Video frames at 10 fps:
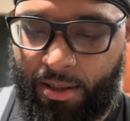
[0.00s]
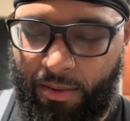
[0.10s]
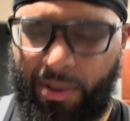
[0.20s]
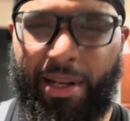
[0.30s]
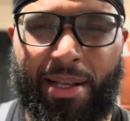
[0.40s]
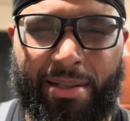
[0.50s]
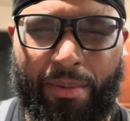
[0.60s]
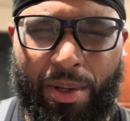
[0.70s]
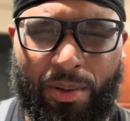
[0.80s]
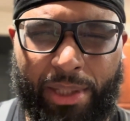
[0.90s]
What did I say?
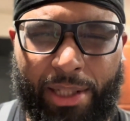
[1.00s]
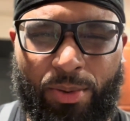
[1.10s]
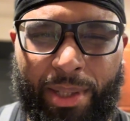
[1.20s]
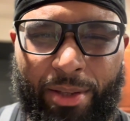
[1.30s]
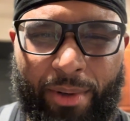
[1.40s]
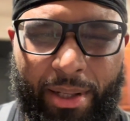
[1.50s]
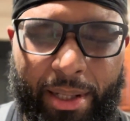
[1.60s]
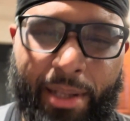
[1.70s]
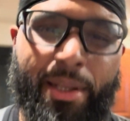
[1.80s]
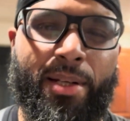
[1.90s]
We on day 23?
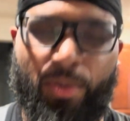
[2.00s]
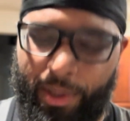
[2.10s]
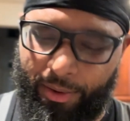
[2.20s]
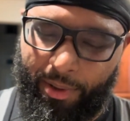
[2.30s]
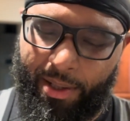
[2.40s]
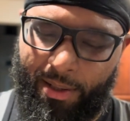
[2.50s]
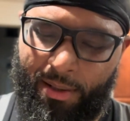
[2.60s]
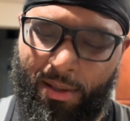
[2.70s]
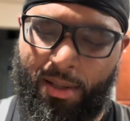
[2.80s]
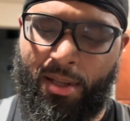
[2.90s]
Yeah, day 23.
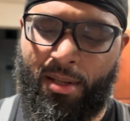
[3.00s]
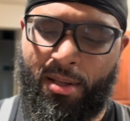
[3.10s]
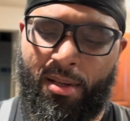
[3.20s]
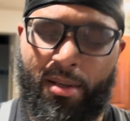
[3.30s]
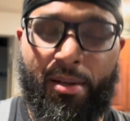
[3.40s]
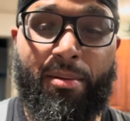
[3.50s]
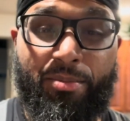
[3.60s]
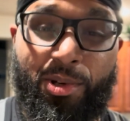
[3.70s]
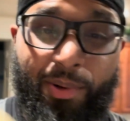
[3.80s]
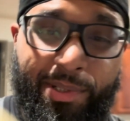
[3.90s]

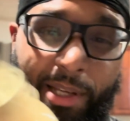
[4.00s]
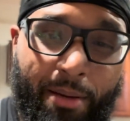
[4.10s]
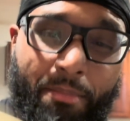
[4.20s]
The joker's getting